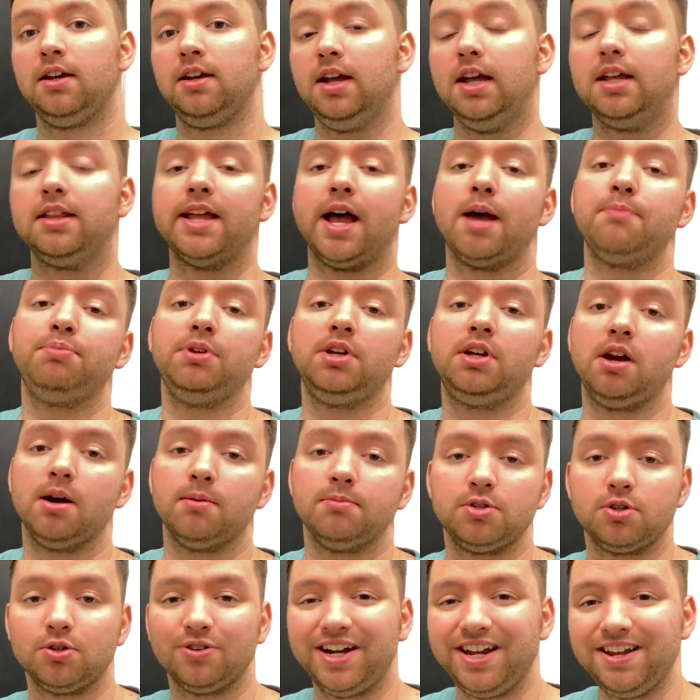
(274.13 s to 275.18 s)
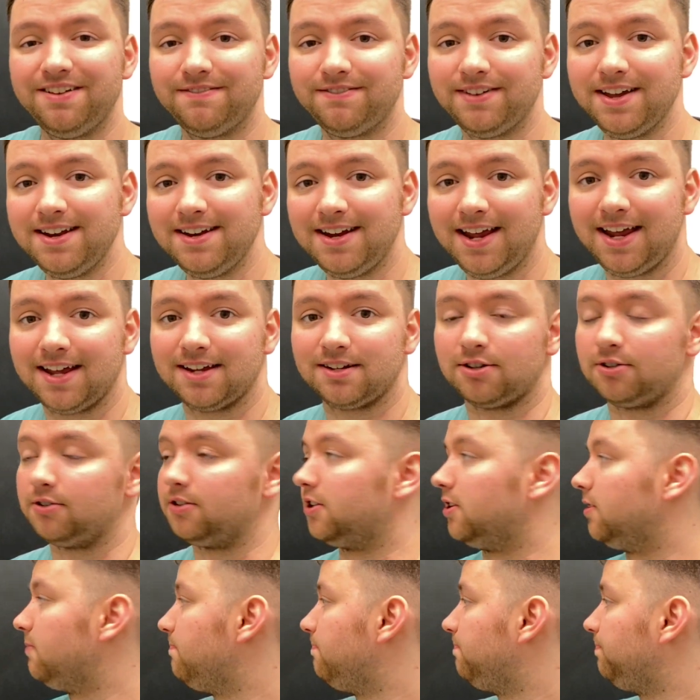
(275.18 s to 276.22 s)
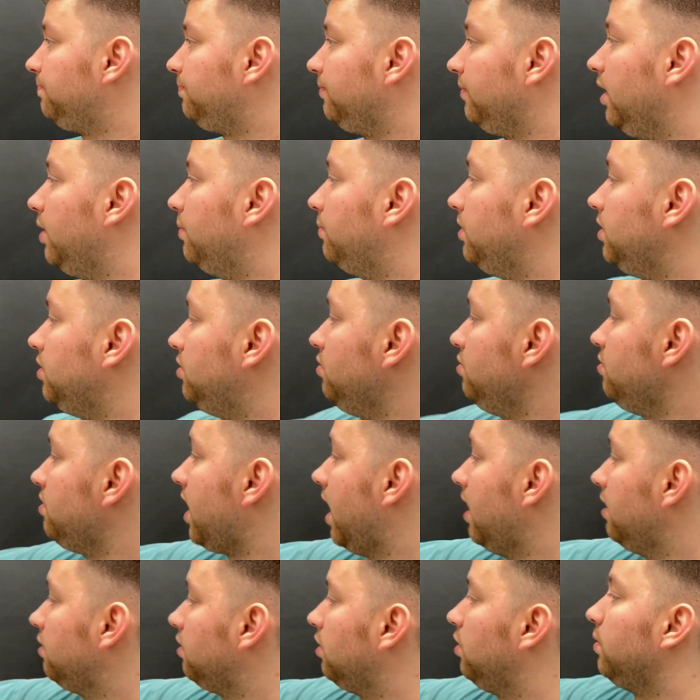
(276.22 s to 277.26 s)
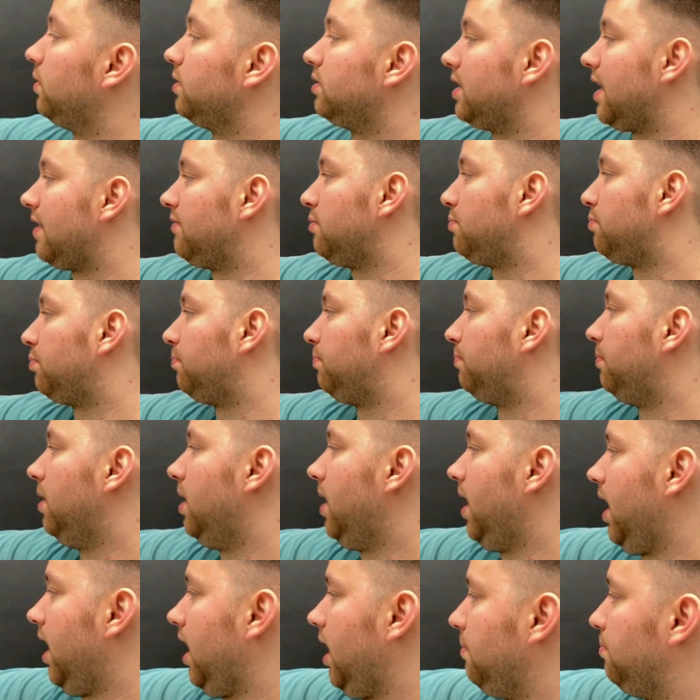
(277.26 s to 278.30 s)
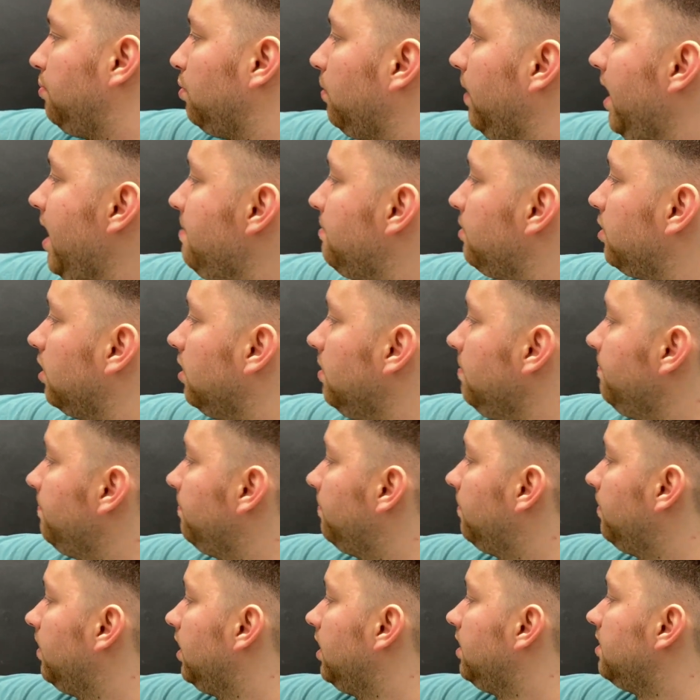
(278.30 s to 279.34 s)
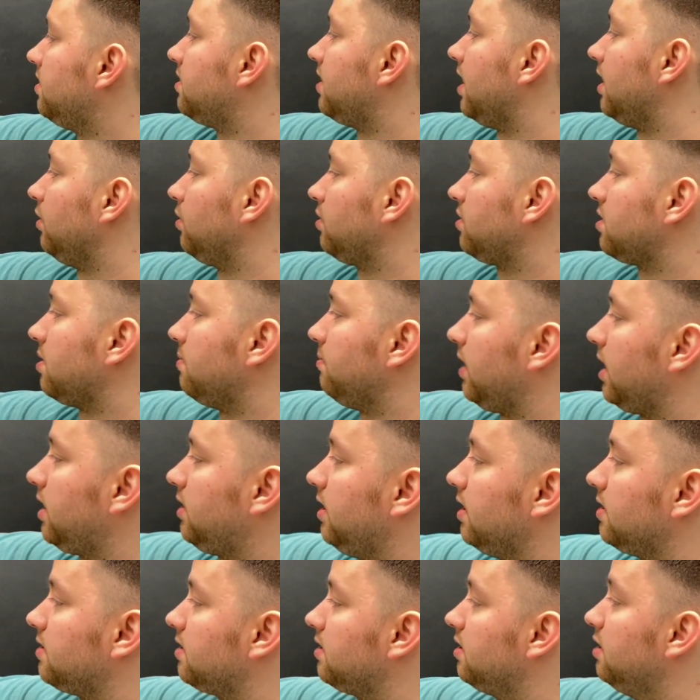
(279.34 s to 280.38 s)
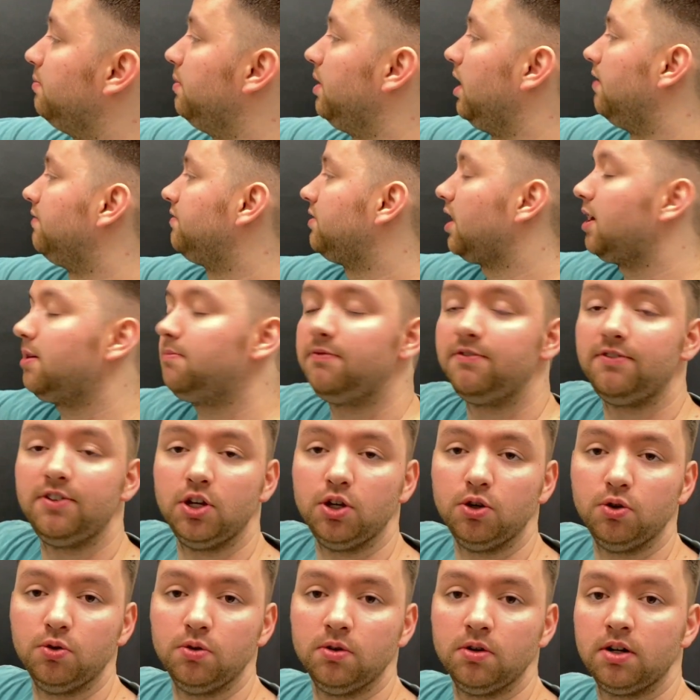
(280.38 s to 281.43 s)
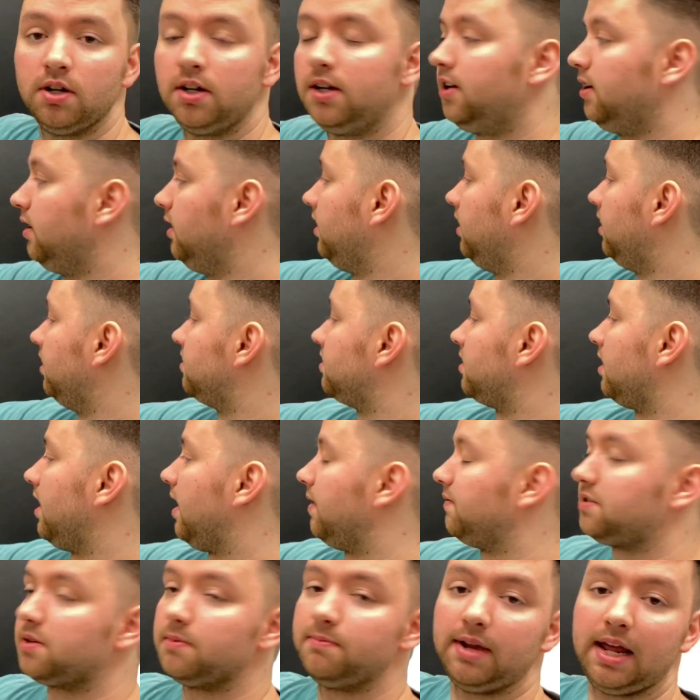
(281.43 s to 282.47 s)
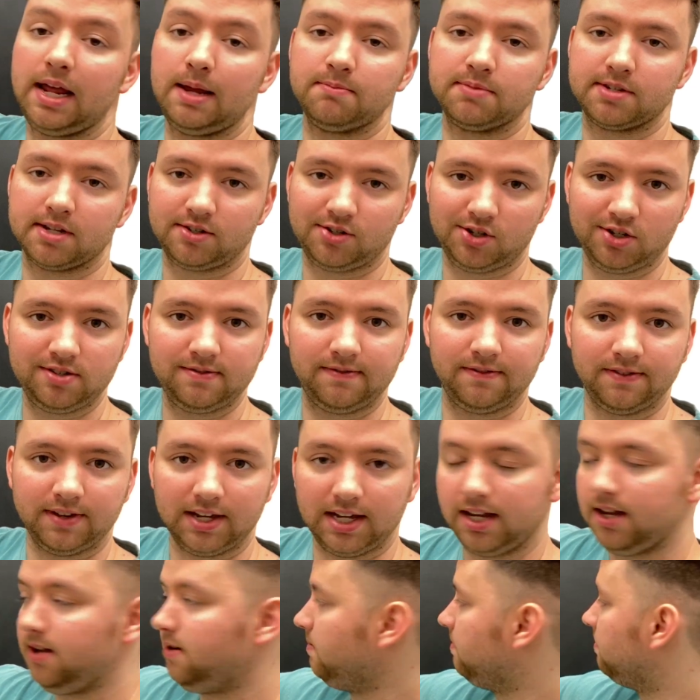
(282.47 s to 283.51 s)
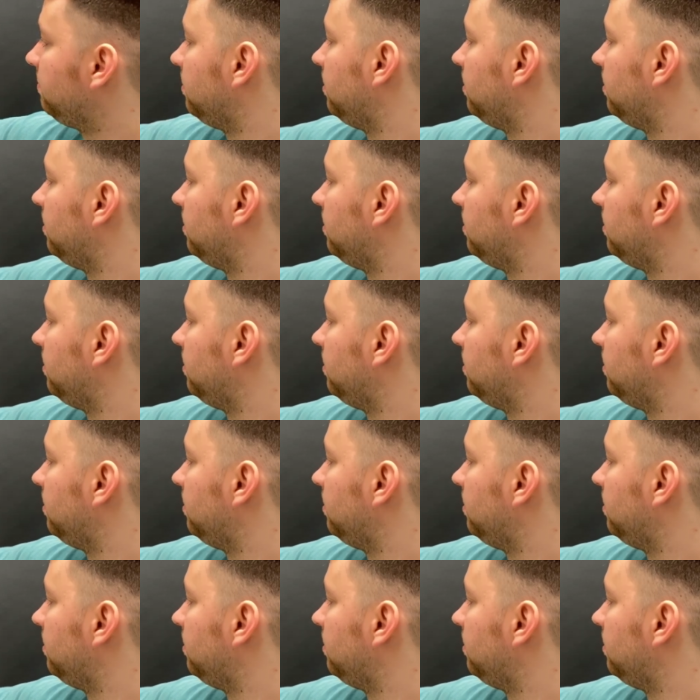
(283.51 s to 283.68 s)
and that becomes your event handler. And when you do that, you're going to have a, a parameter. So that looks something like this. It's gonna be of type view and it's gonna have some names such as V